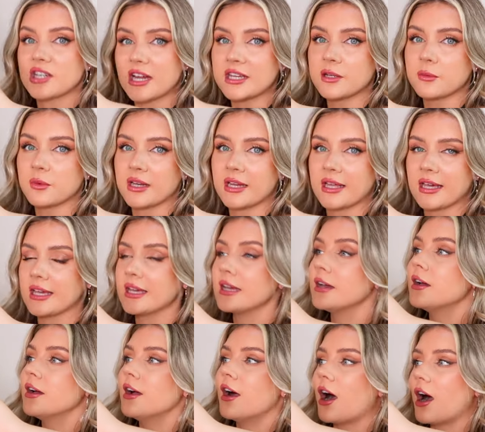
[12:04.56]
genuinely,
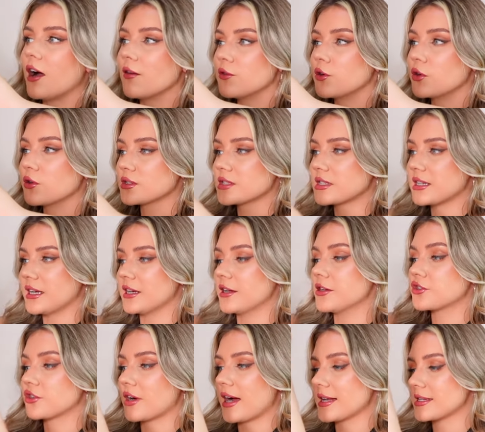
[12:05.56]
I've not seen a
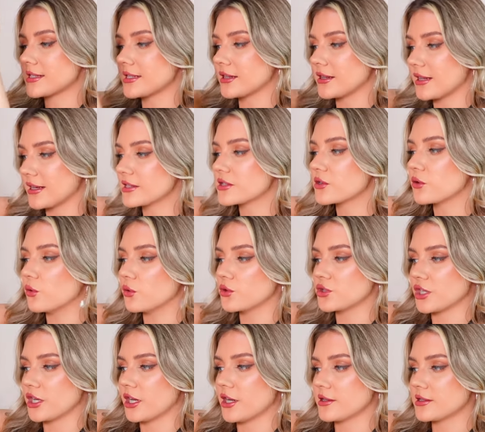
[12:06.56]
dress this
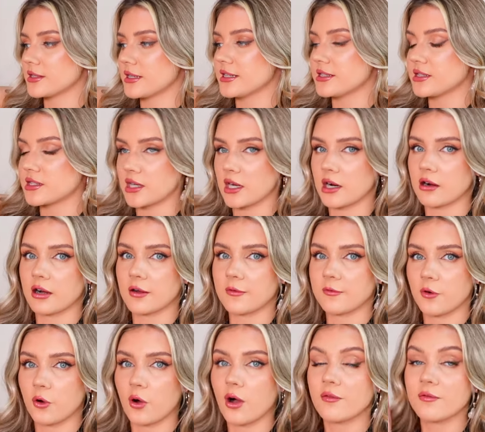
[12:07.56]
gorgeous in Zara
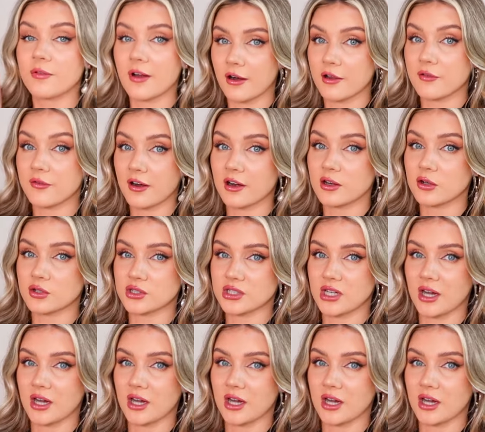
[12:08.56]
for a very, very long